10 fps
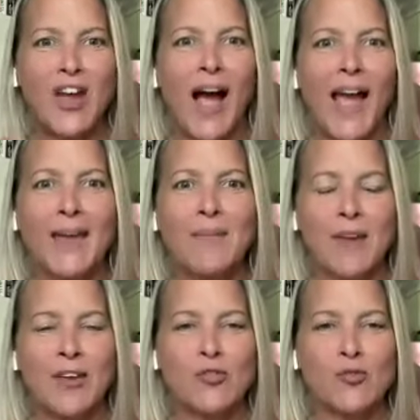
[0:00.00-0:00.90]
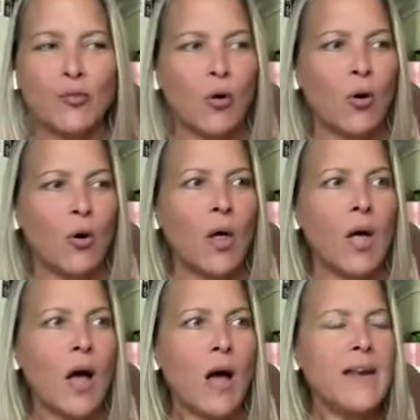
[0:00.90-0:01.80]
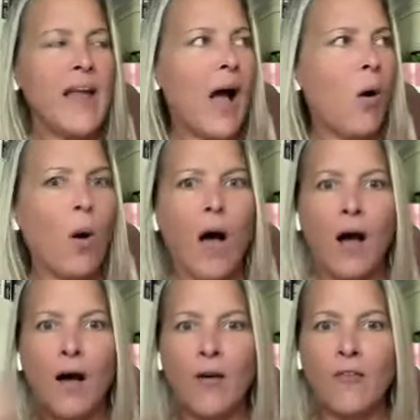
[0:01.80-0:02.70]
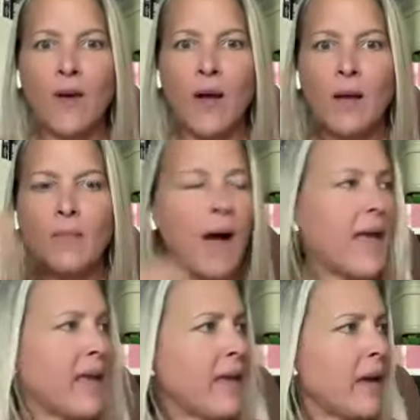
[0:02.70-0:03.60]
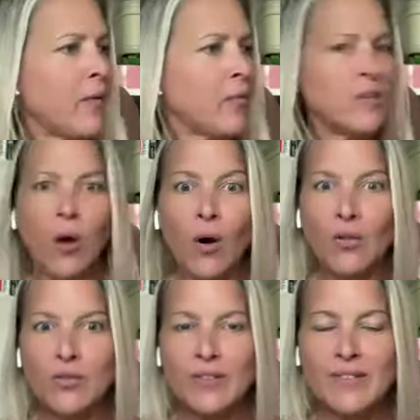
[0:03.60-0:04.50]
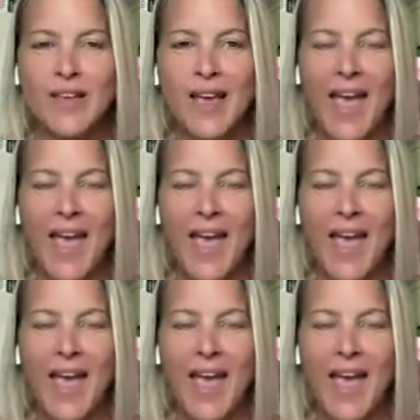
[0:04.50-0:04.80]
I am in control now of my results.